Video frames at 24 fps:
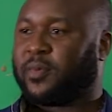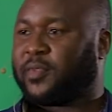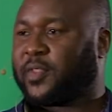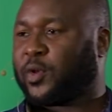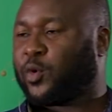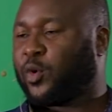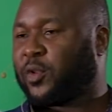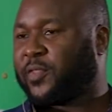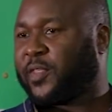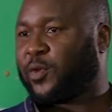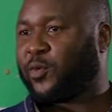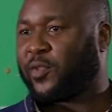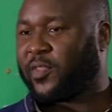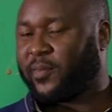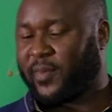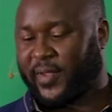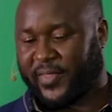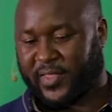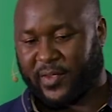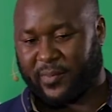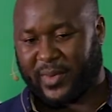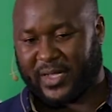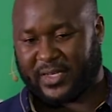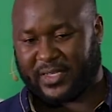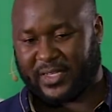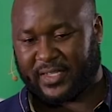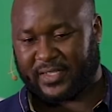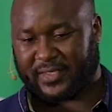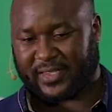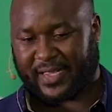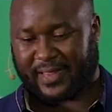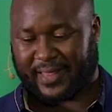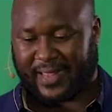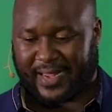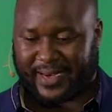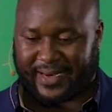The good thing with
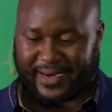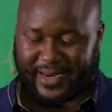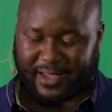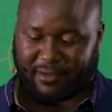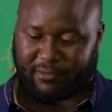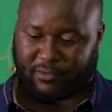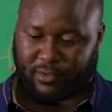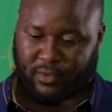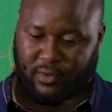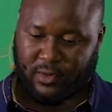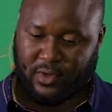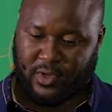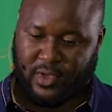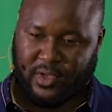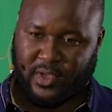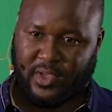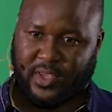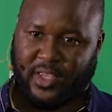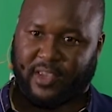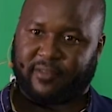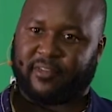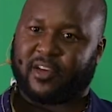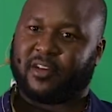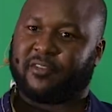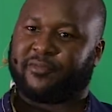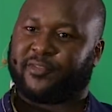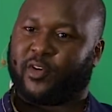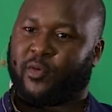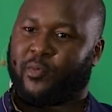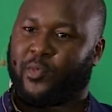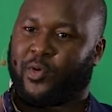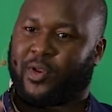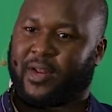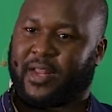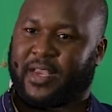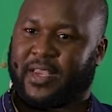mathematics at that level, even
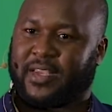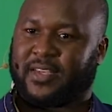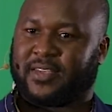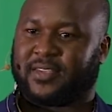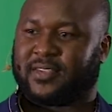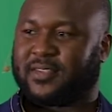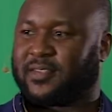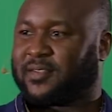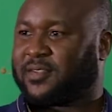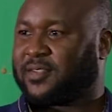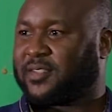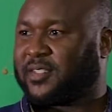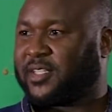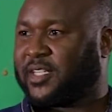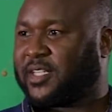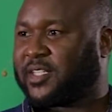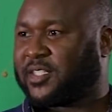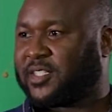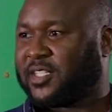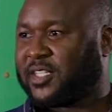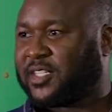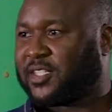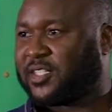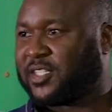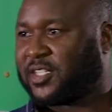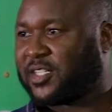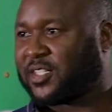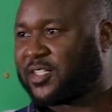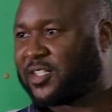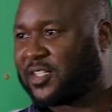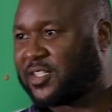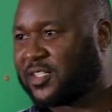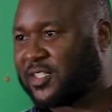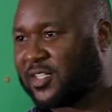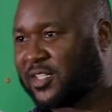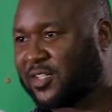formula is tick, tick, tick,
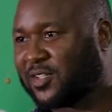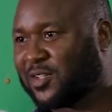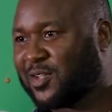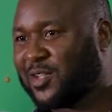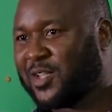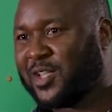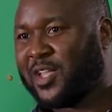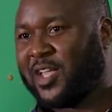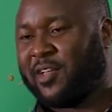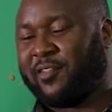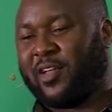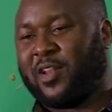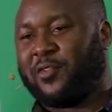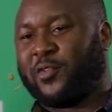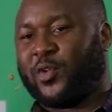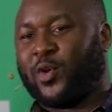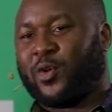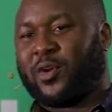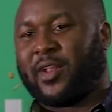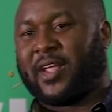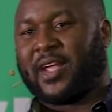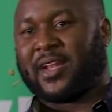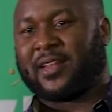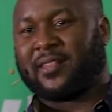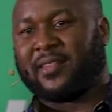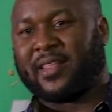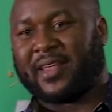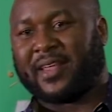tick, tick. When you don't get